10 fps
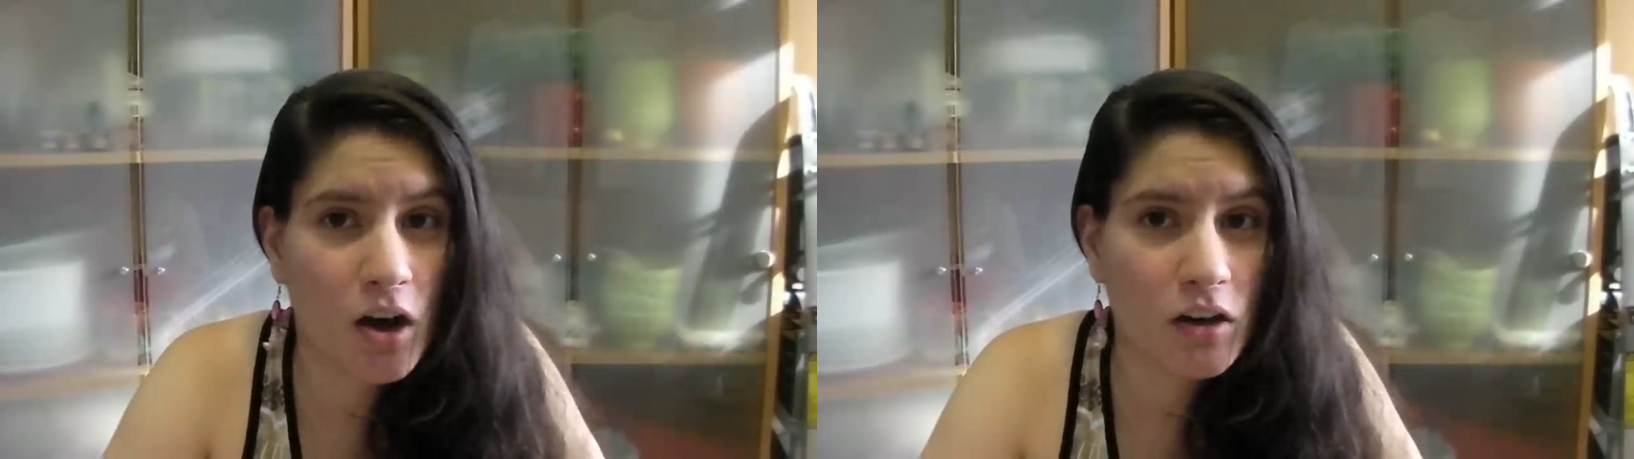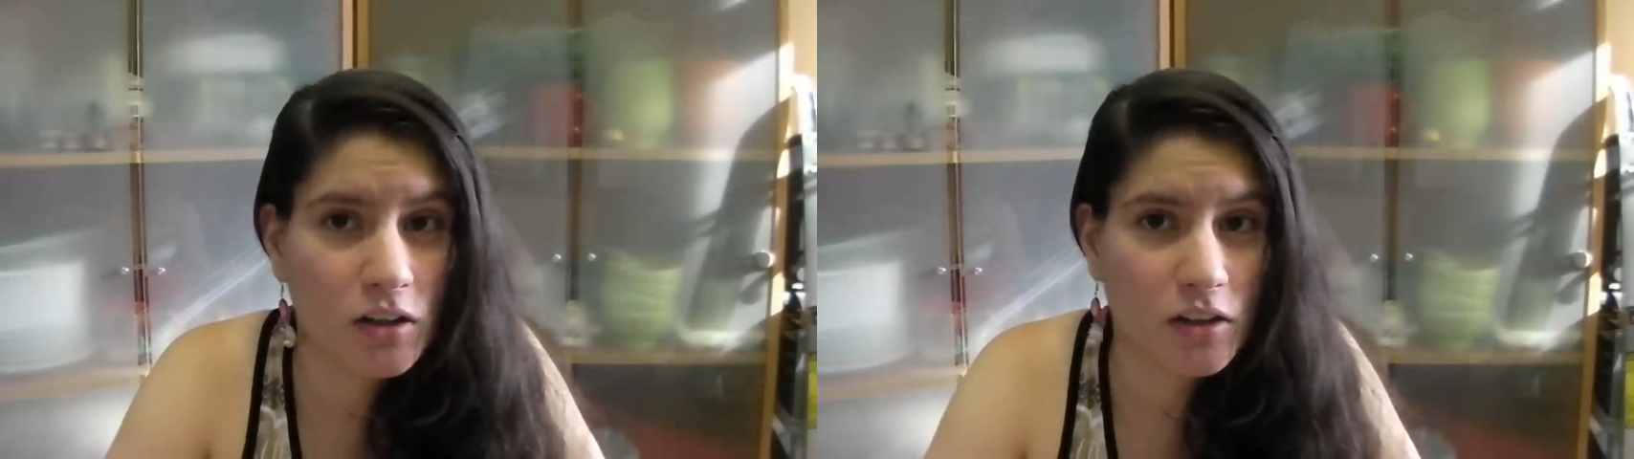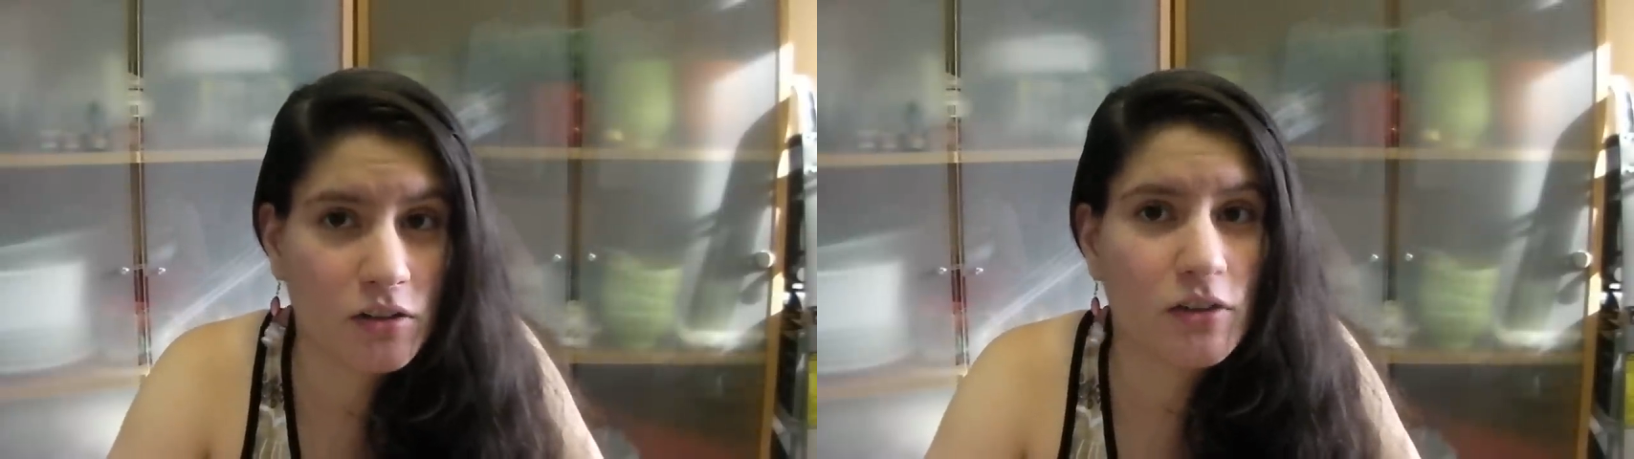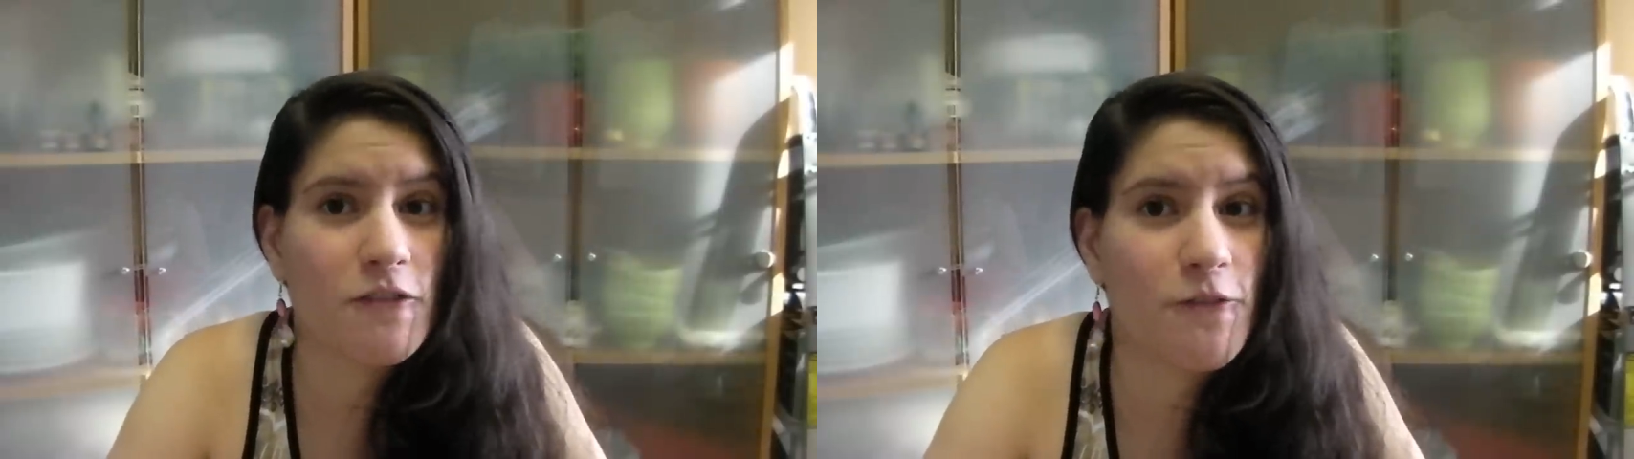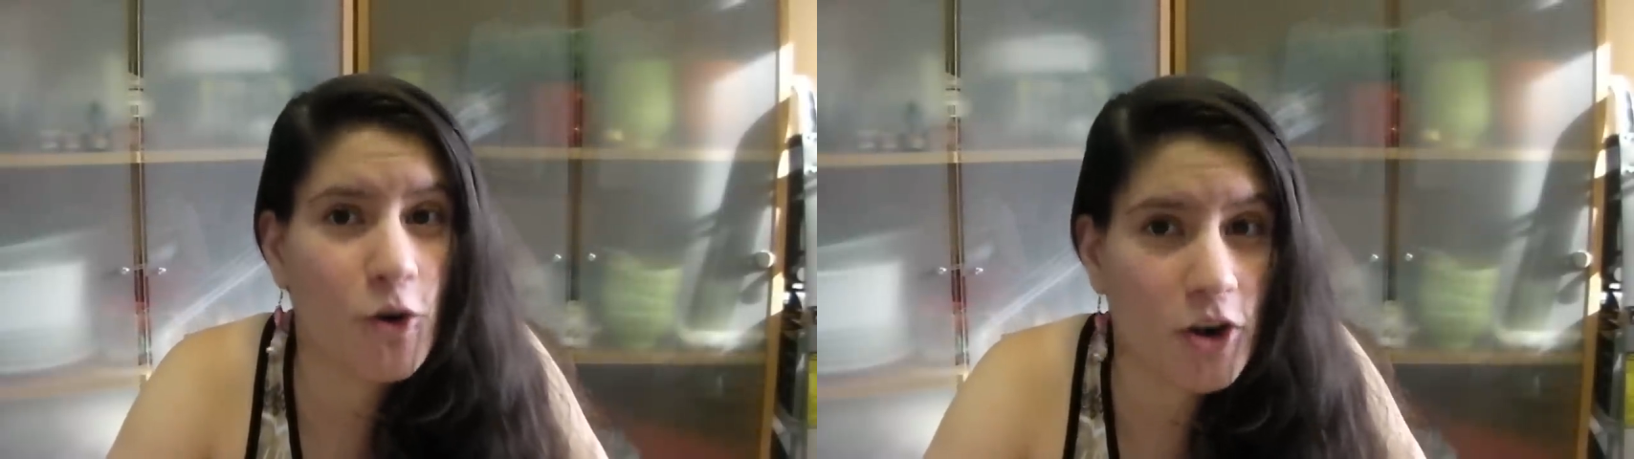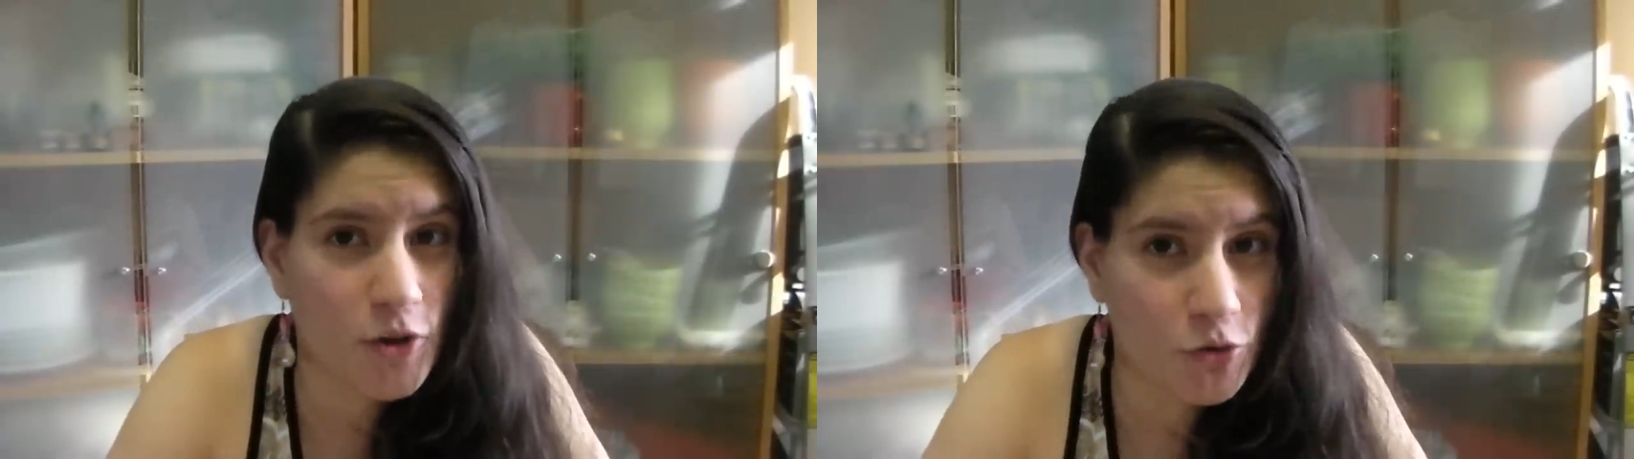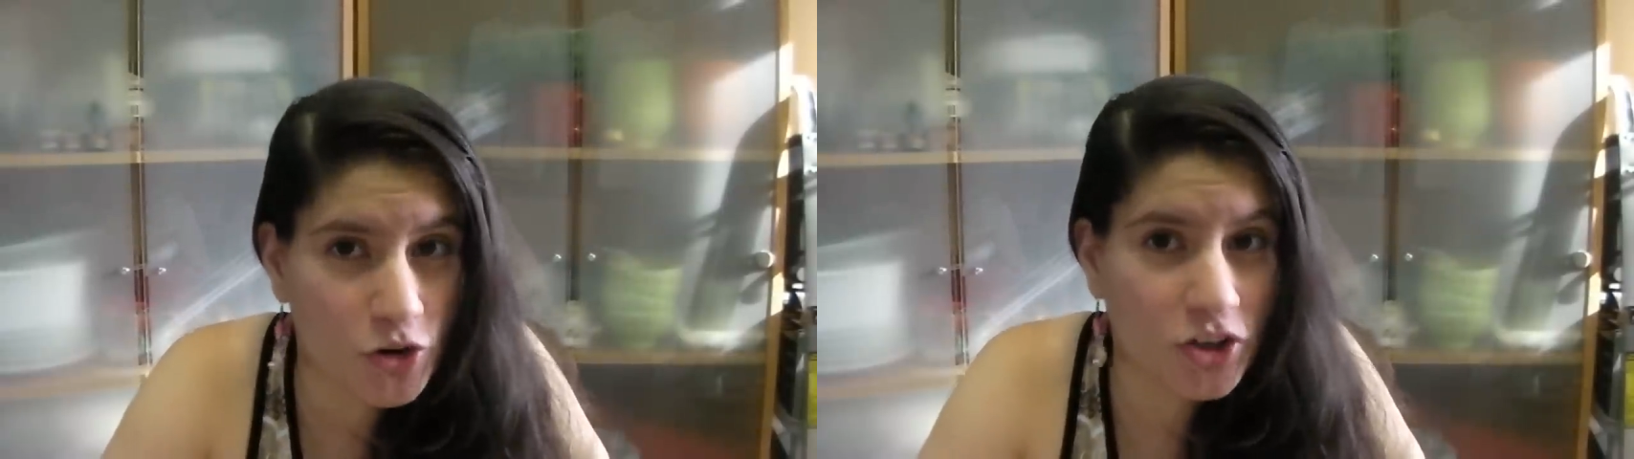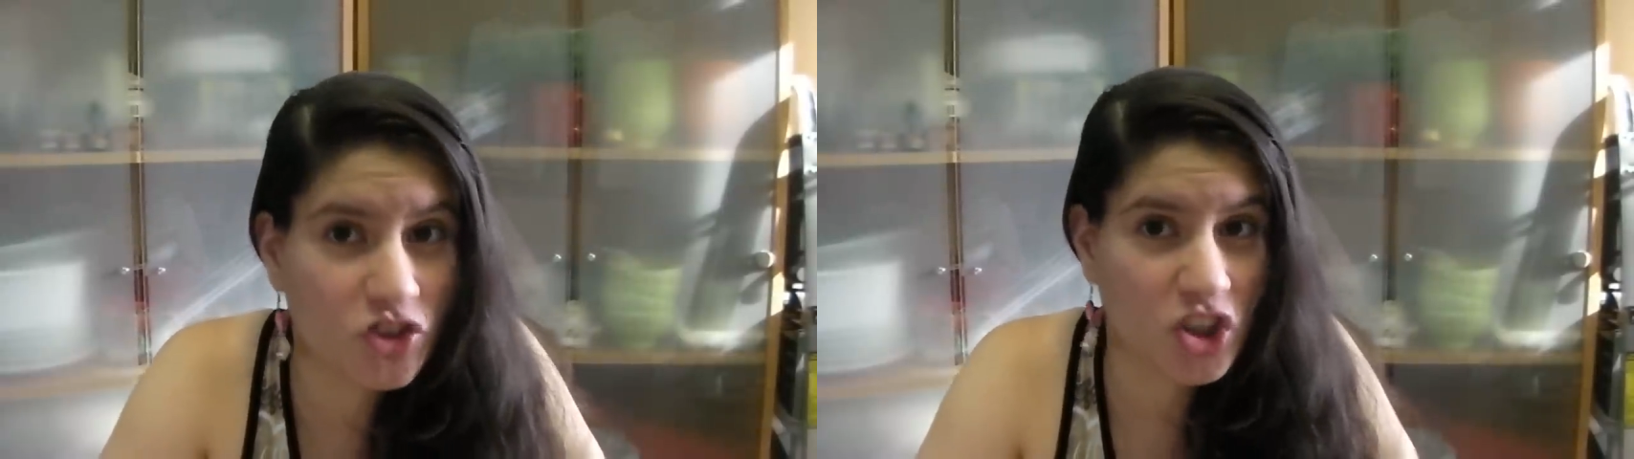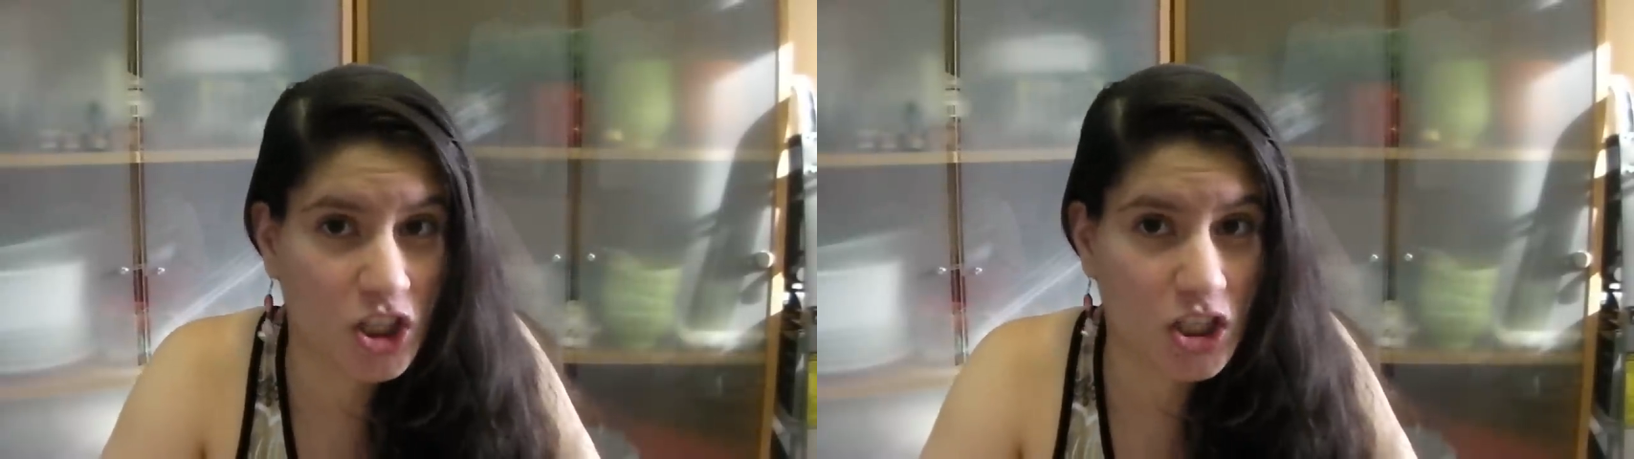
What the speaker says: uglies for a reason.